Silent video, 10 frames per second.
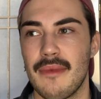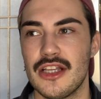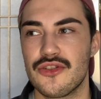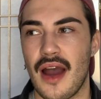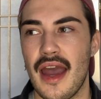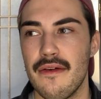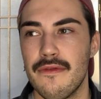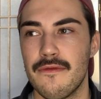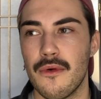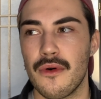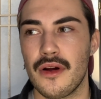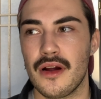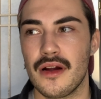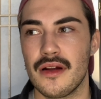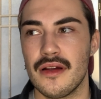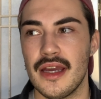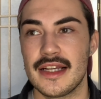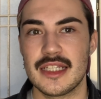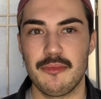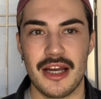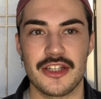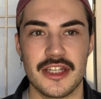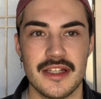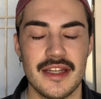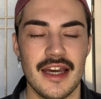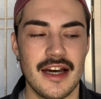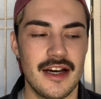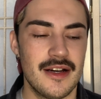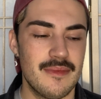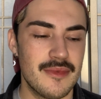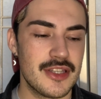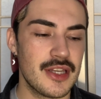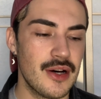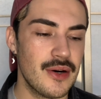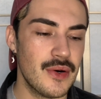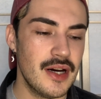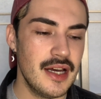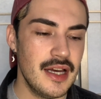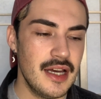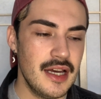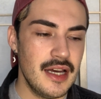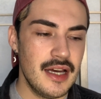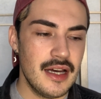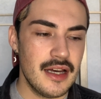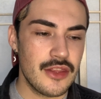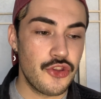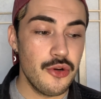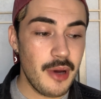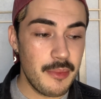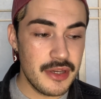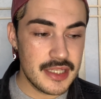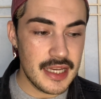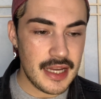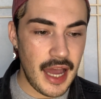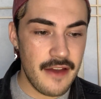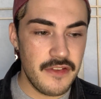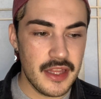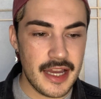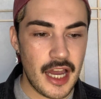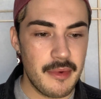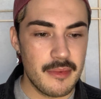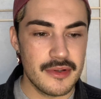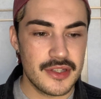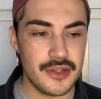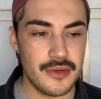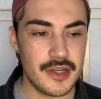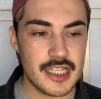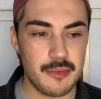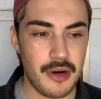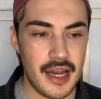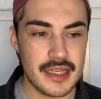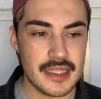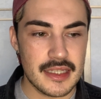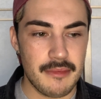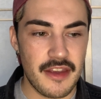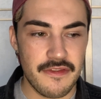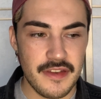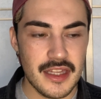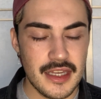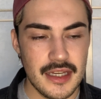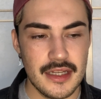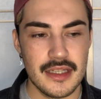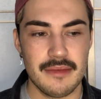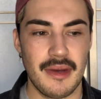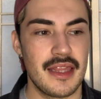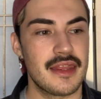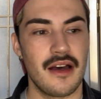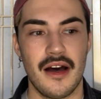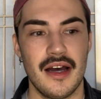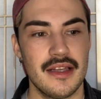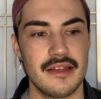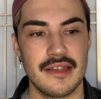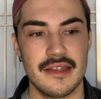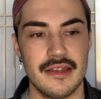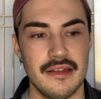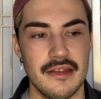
drive for expression. So through my music, I feel like I'm able to express my feelings, my thoughts,